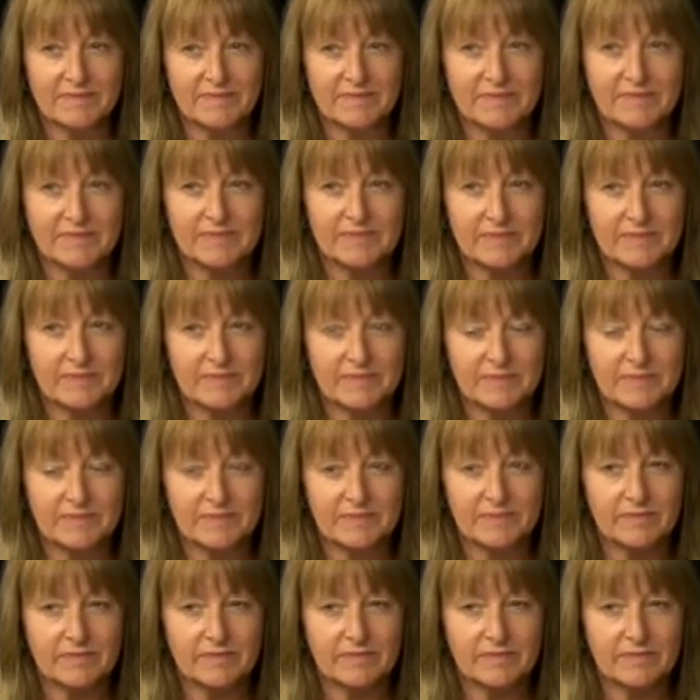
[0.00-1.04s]

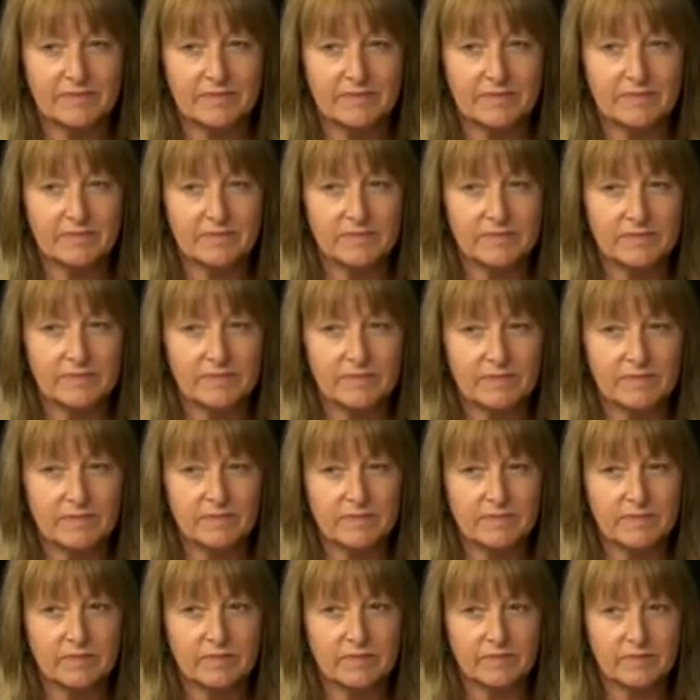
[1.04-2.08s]

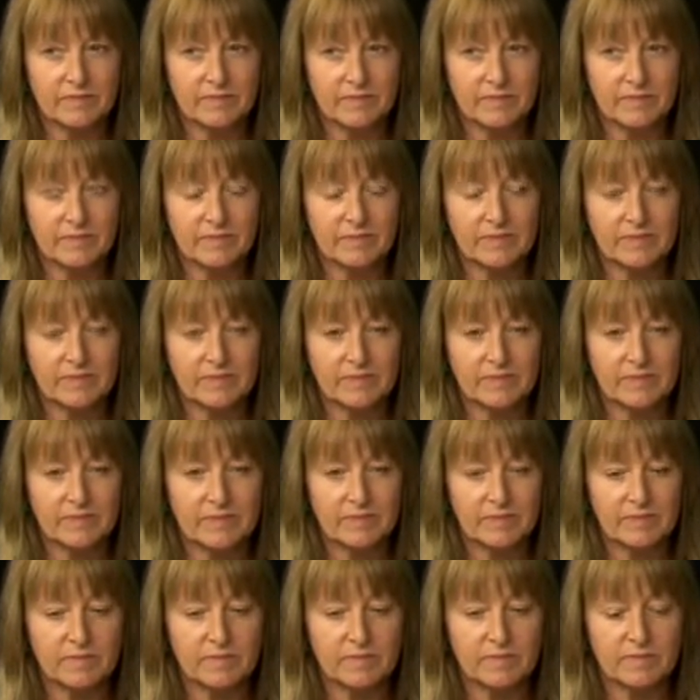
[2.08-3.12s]

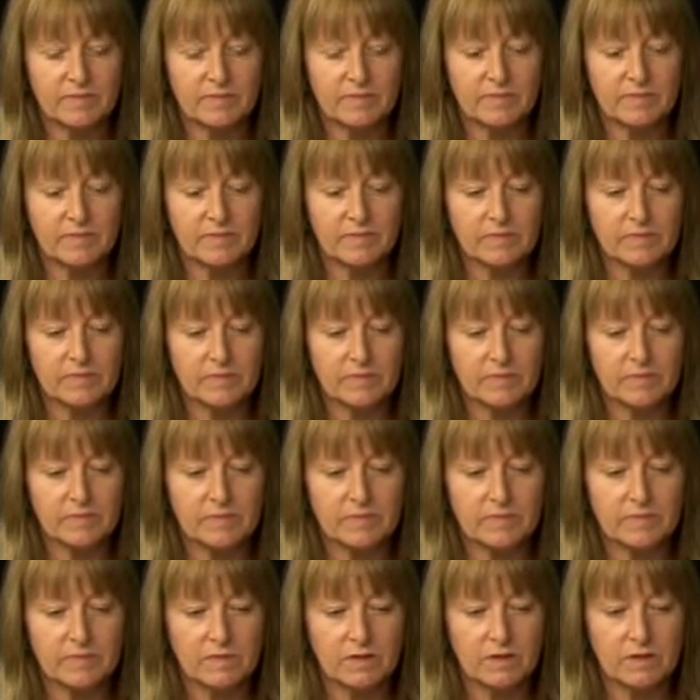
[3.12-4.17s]

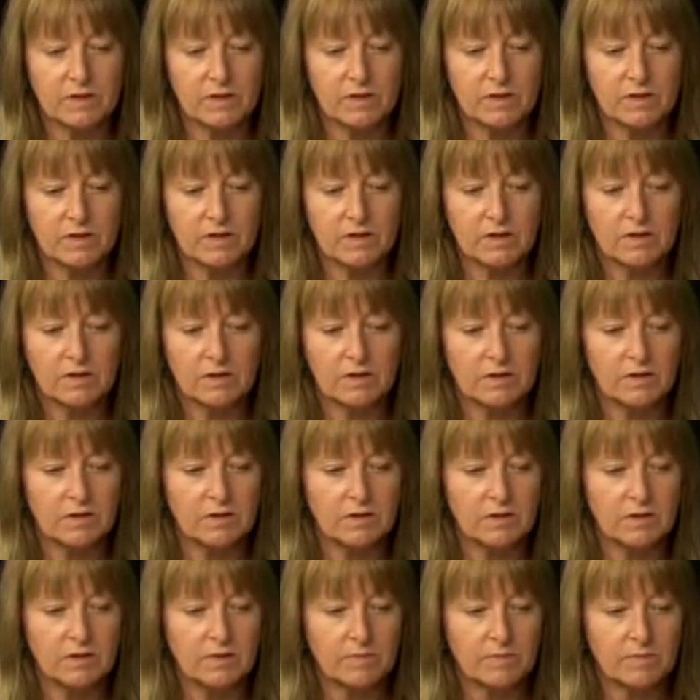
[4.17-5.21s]

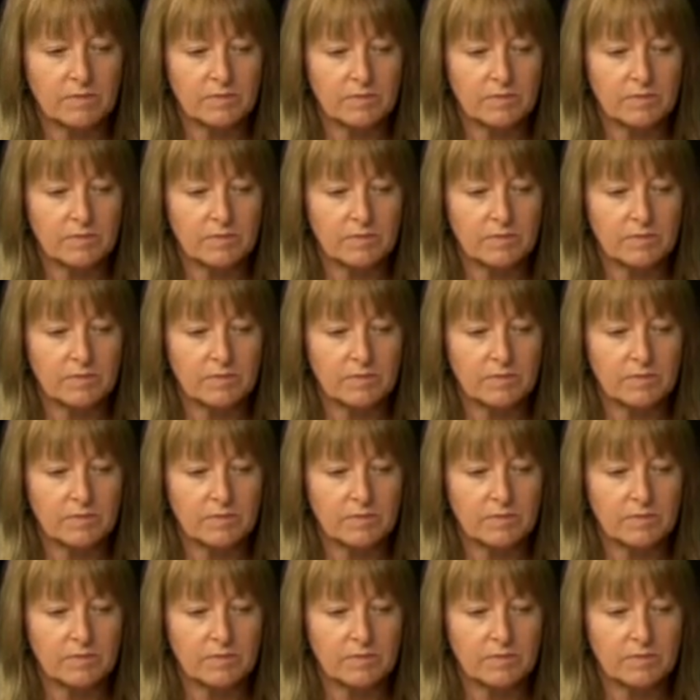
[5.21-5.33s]
This person isn't speaking.